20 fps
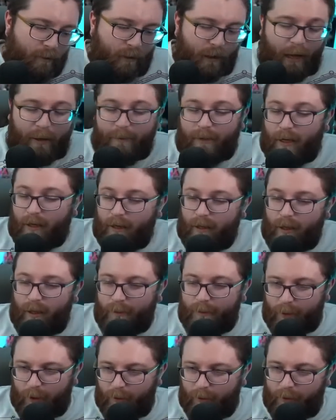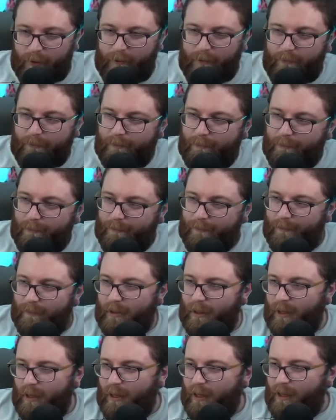I'm not going to upload it.
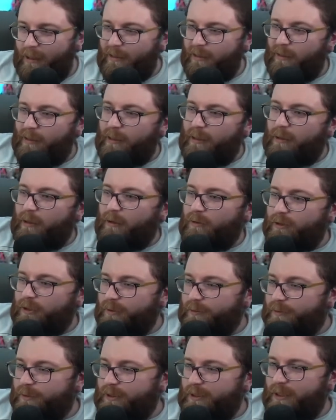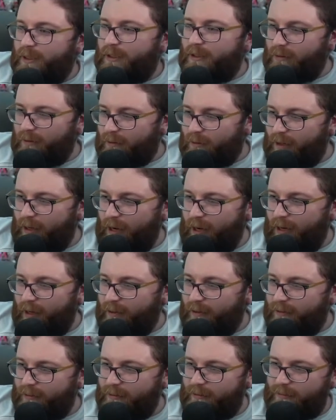There was a particular
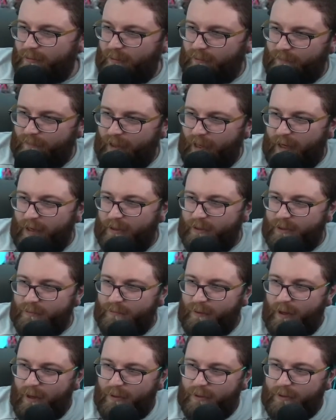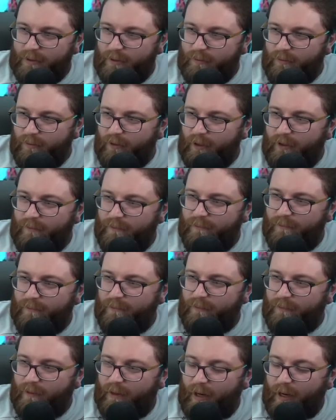kind of Hanes boxer brief
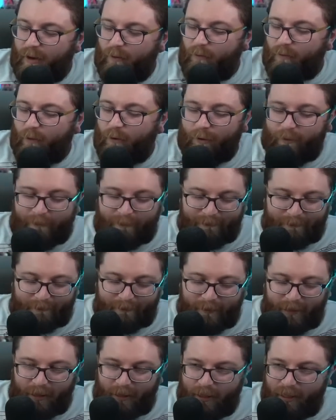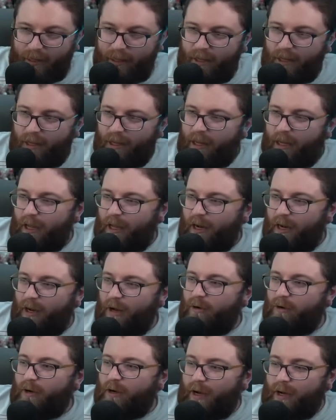that I wore. And
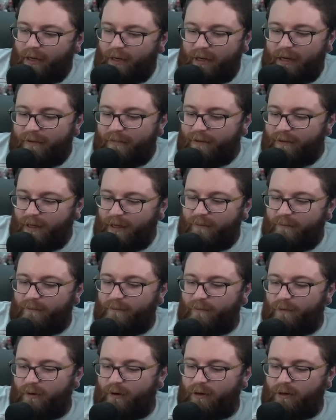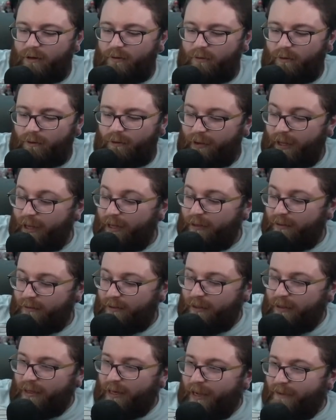I didn't have a name for it. Well, they
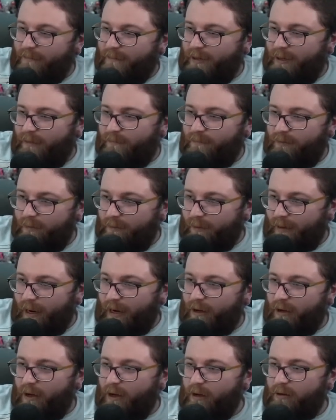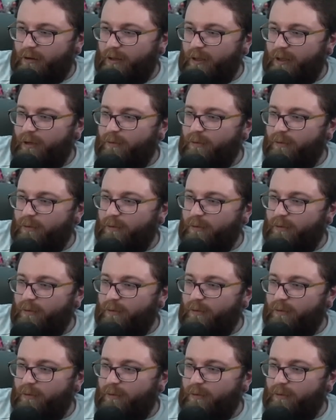didn't have a name for it, but I called it.